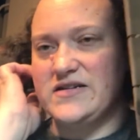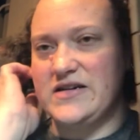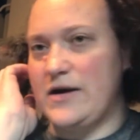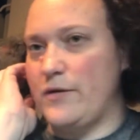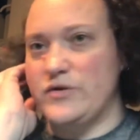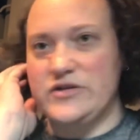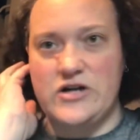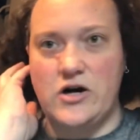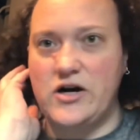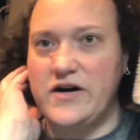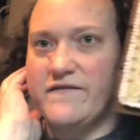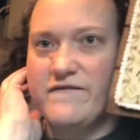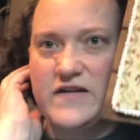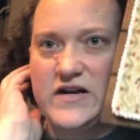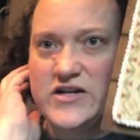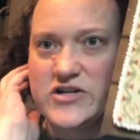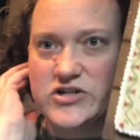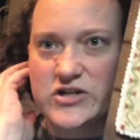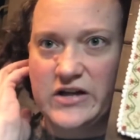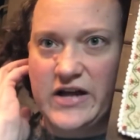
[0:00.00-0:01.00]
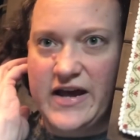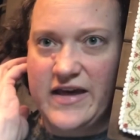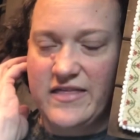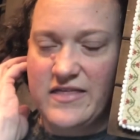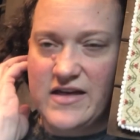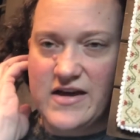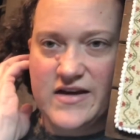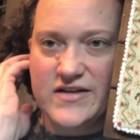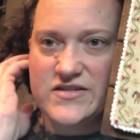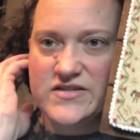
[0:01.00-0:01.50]
It was already finished like
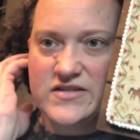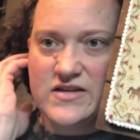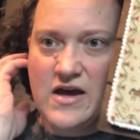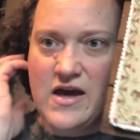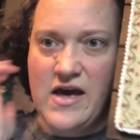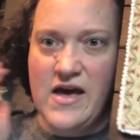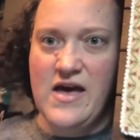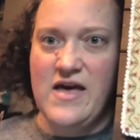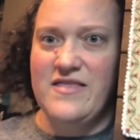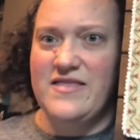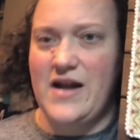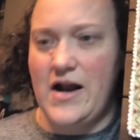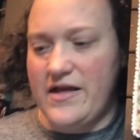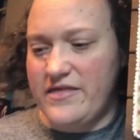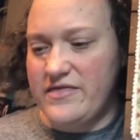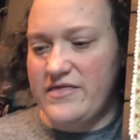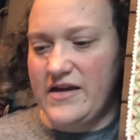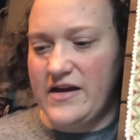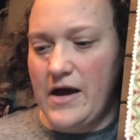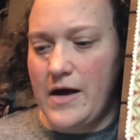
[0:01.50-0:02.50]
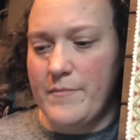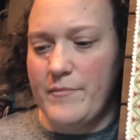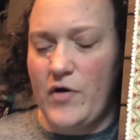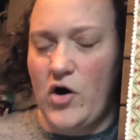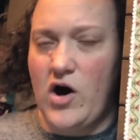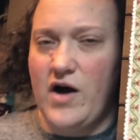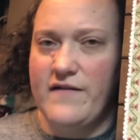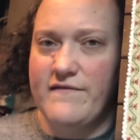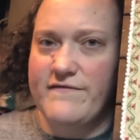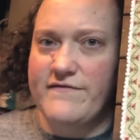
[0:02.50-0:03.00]
this, that I think I
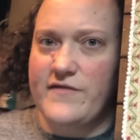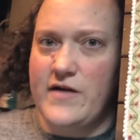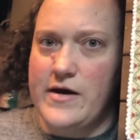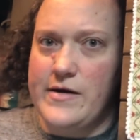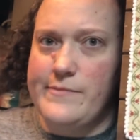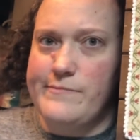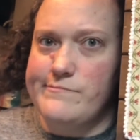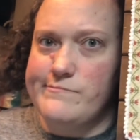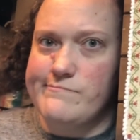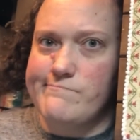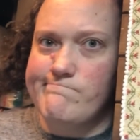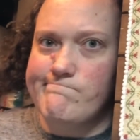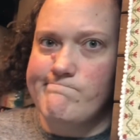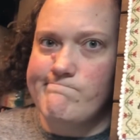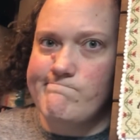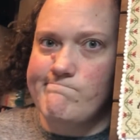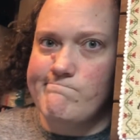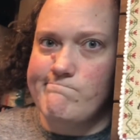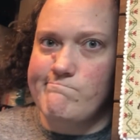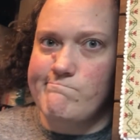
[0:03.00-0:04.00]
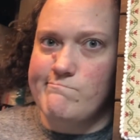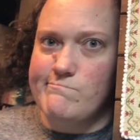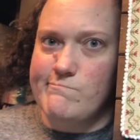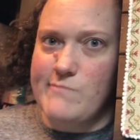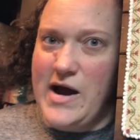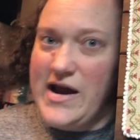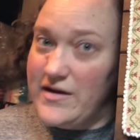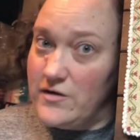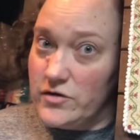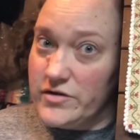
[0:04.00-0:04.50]
bought from
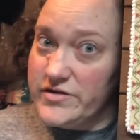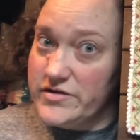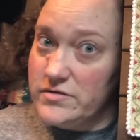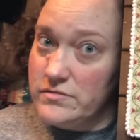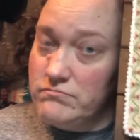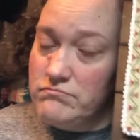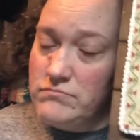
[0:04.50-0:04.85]
Michael's.